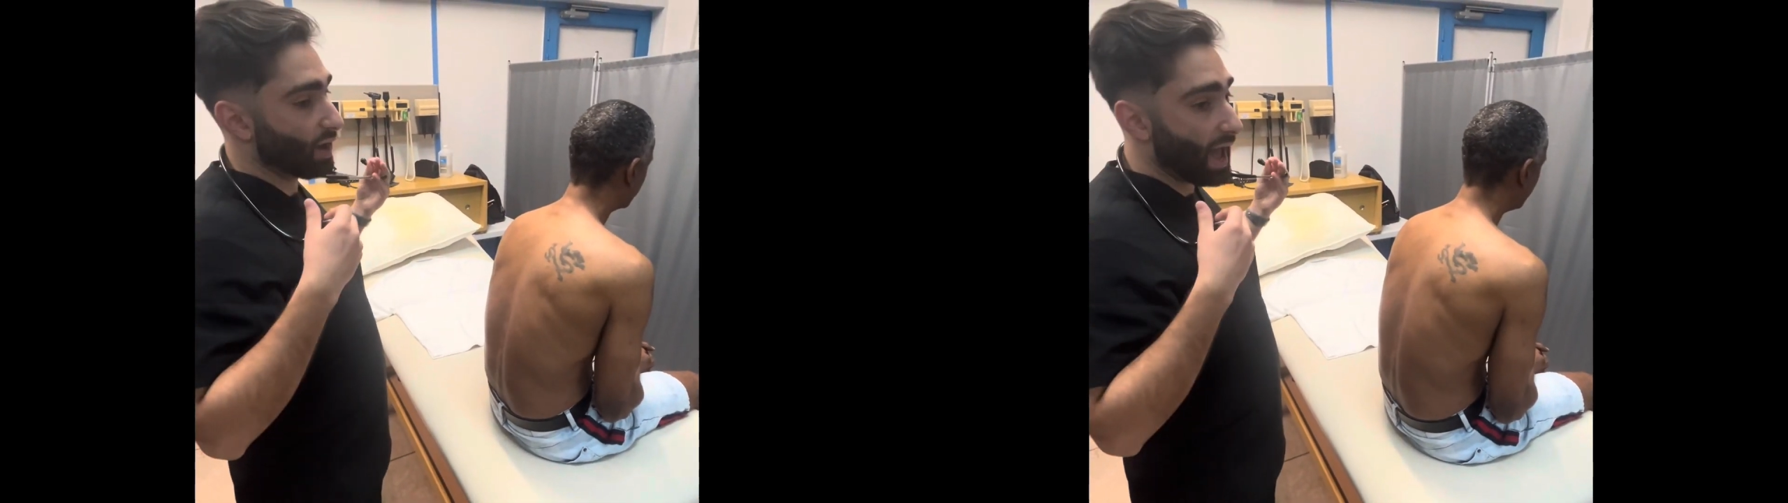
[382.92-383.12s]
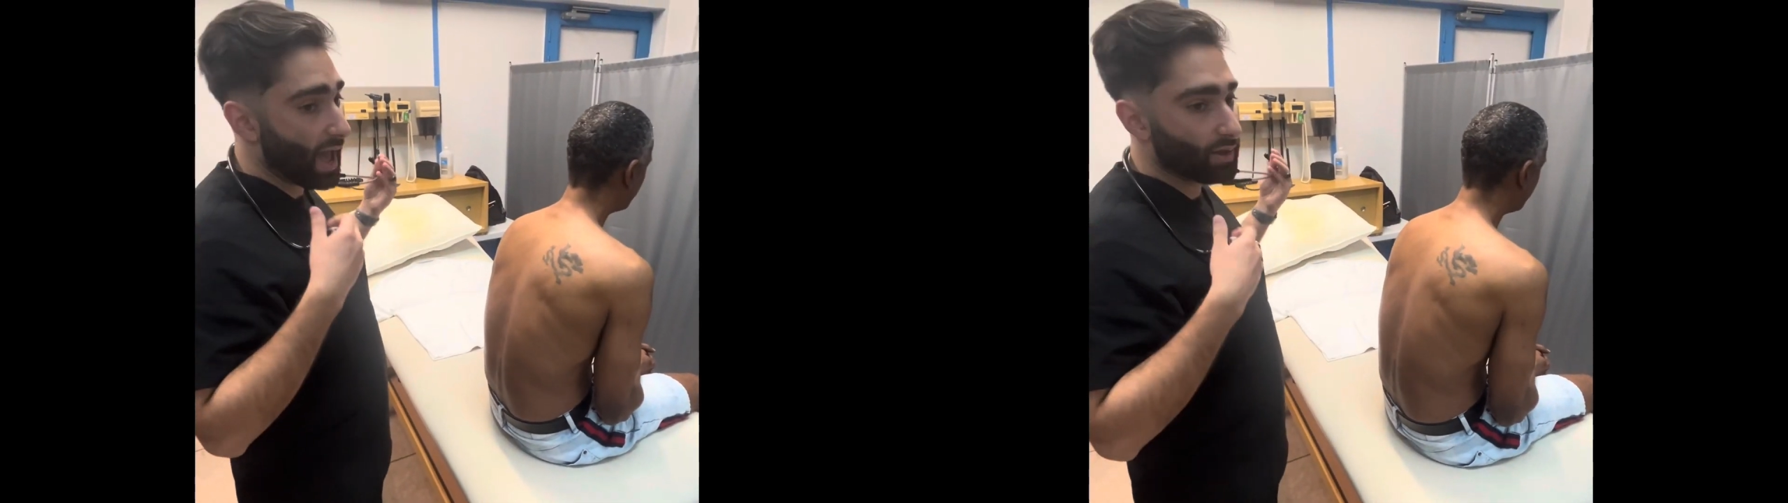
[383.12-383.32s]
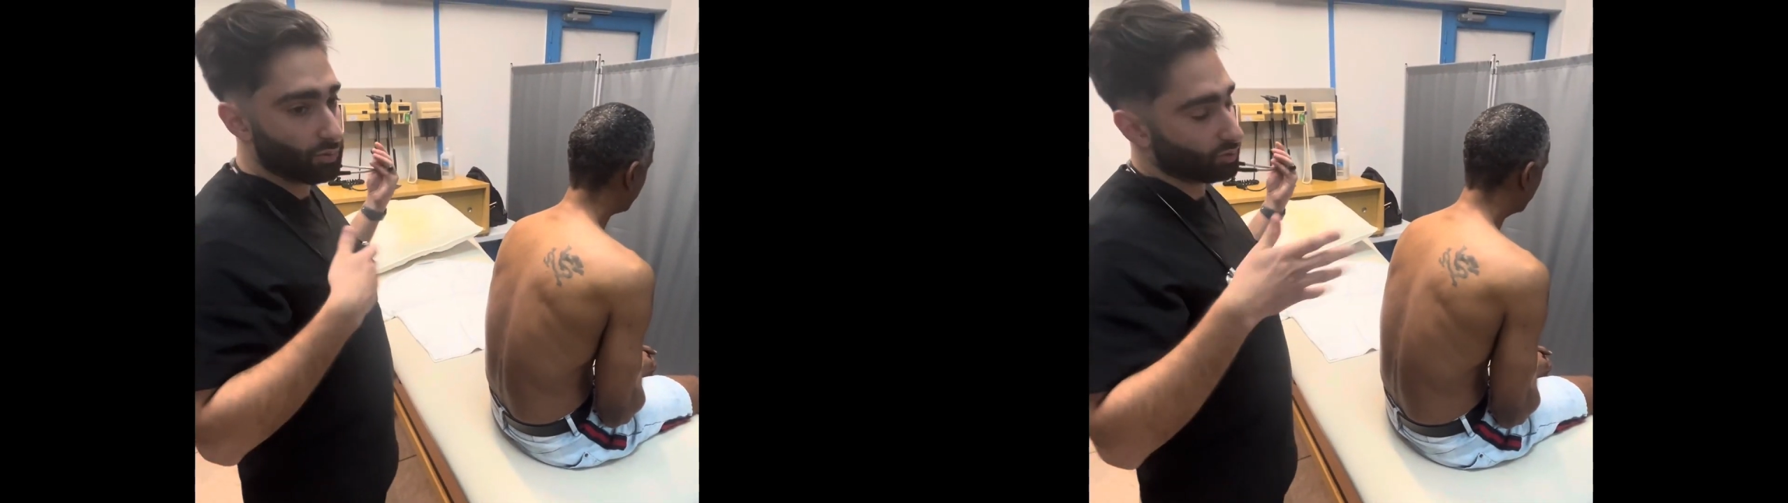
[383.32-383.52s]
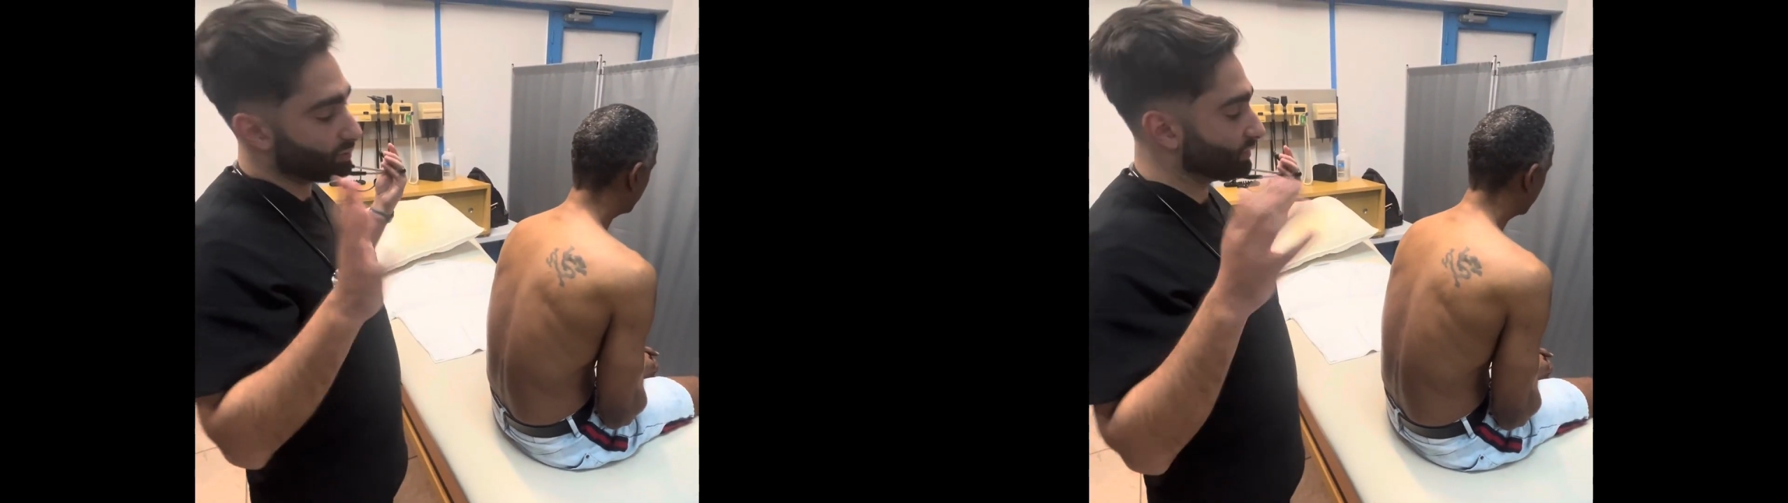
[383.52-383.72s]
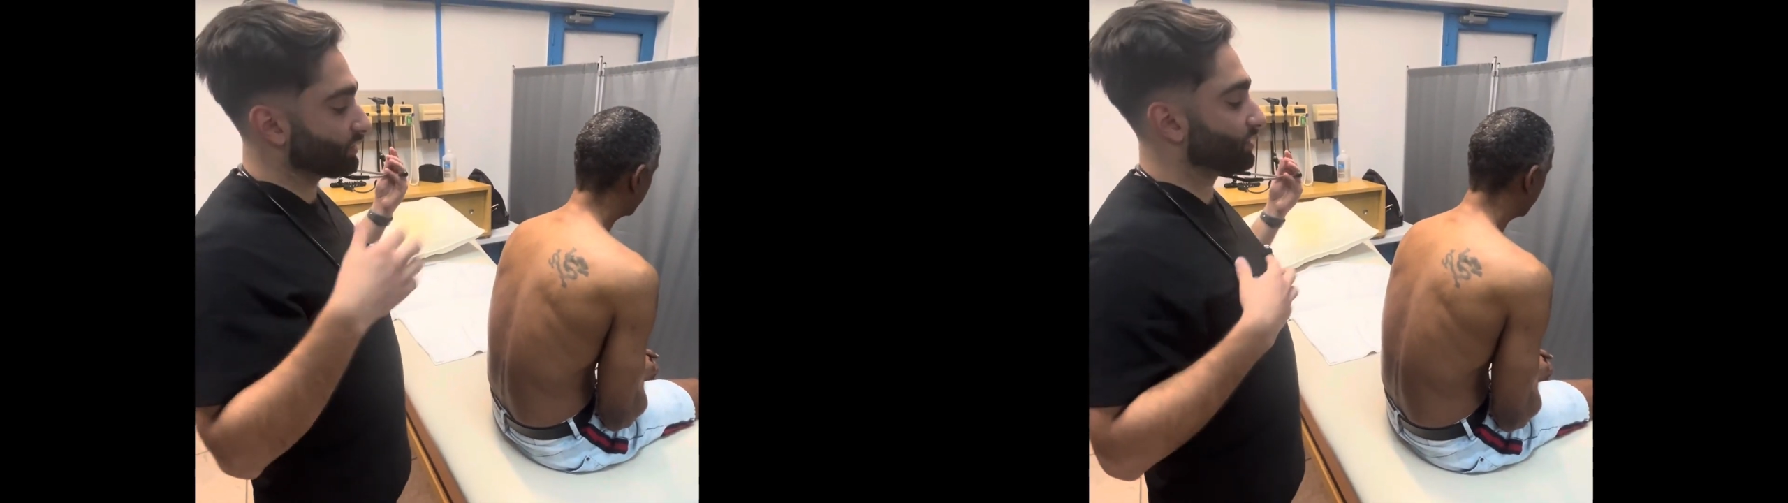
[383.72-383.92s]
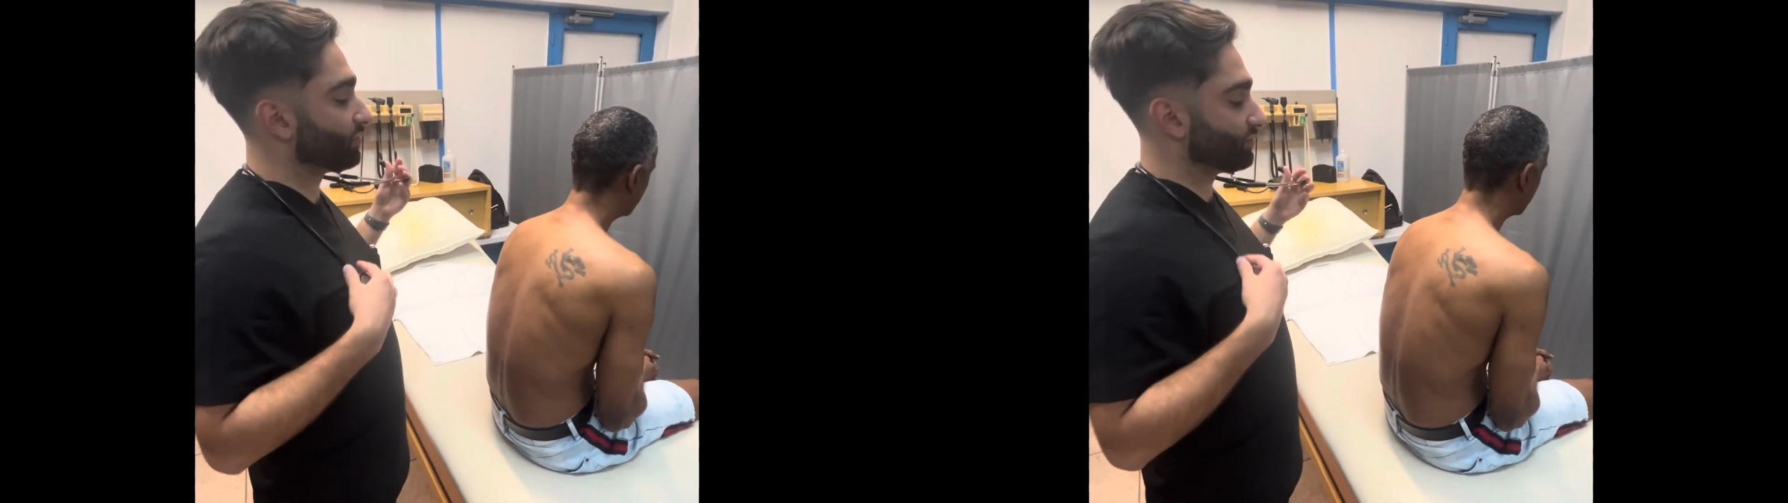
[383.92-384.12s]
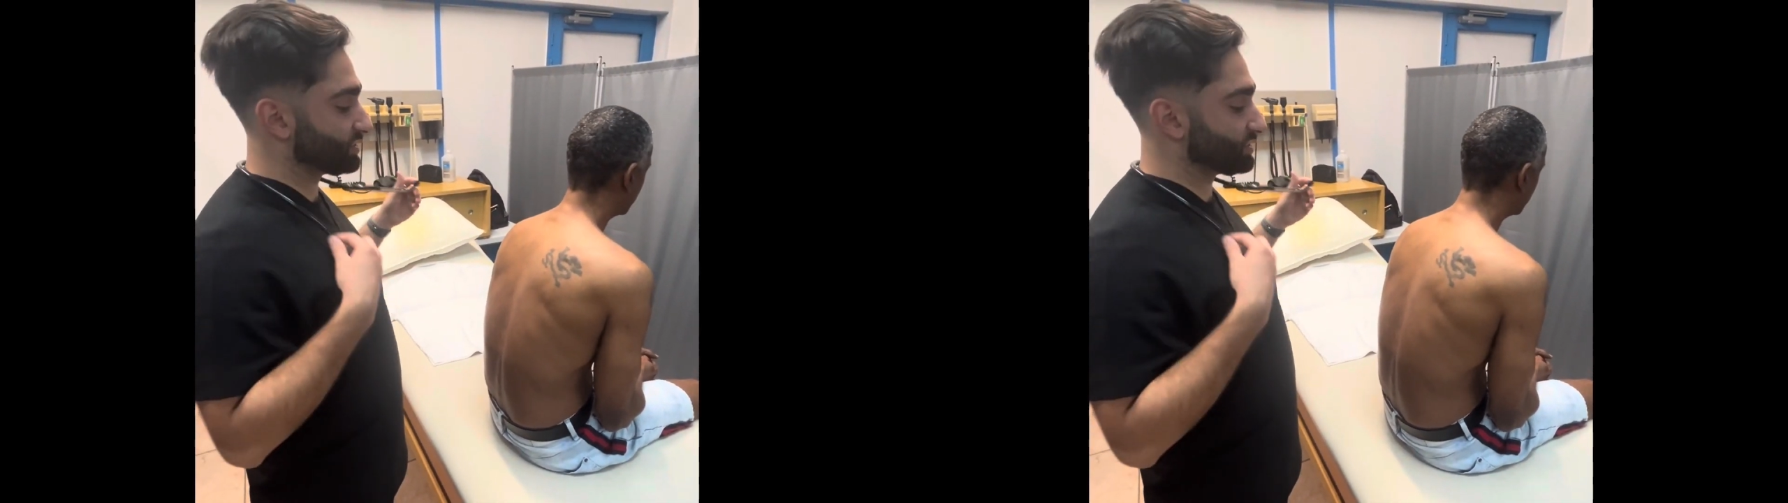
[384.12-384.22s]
While also doing that,